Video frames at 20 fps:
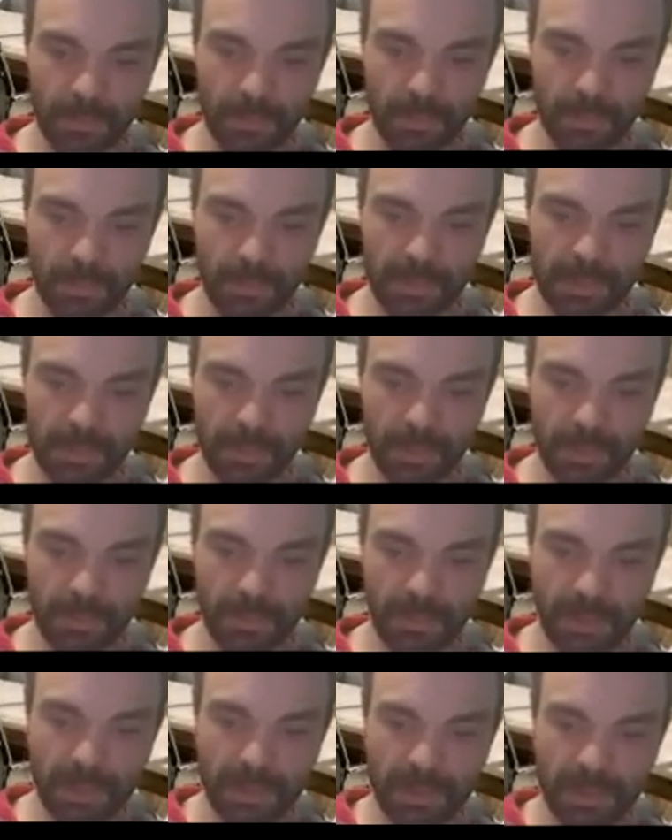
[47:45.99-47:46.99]
or the most
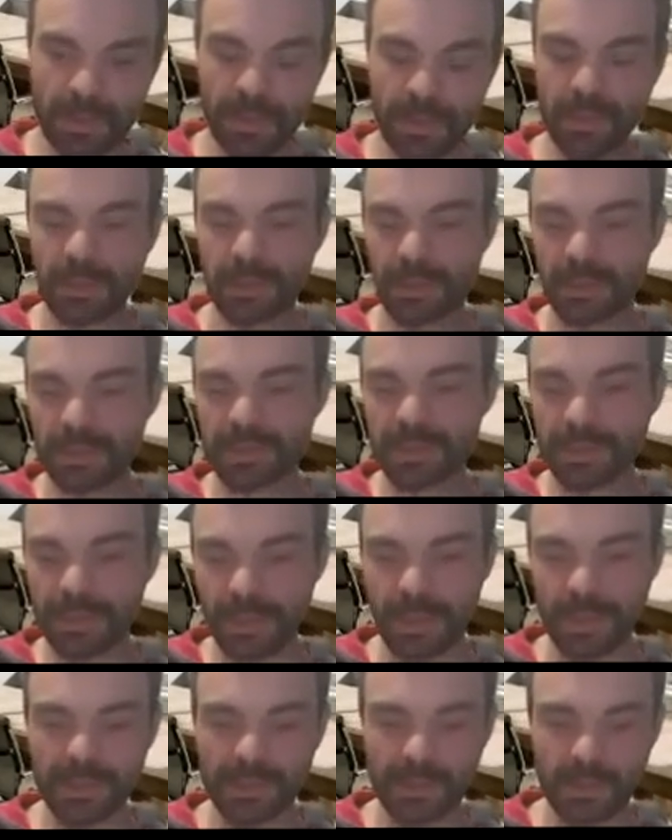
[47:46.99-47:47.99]
important thing, is
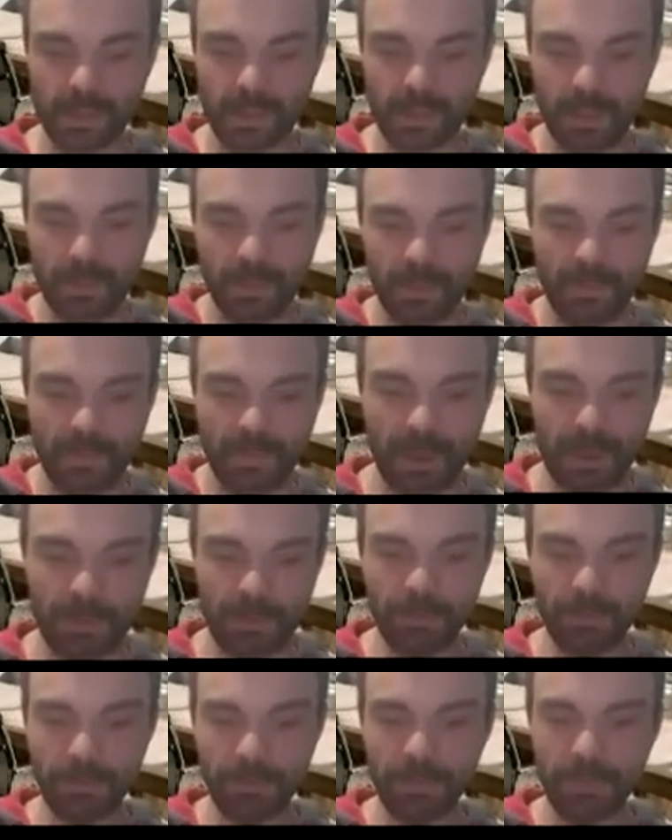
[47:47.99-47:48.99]
that A is on top of B.